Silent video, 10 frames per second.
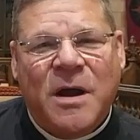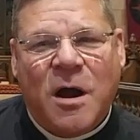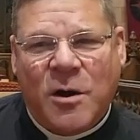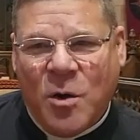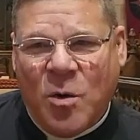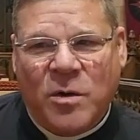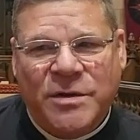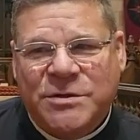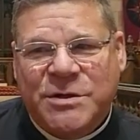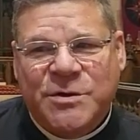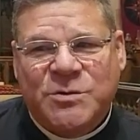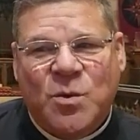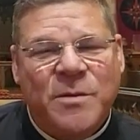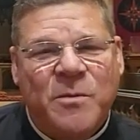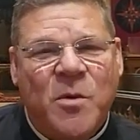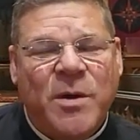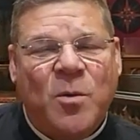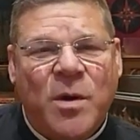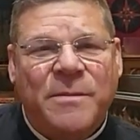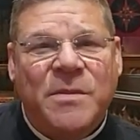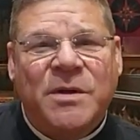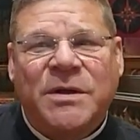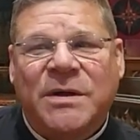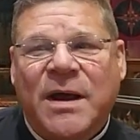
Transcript: Our goal this year is $1.1 million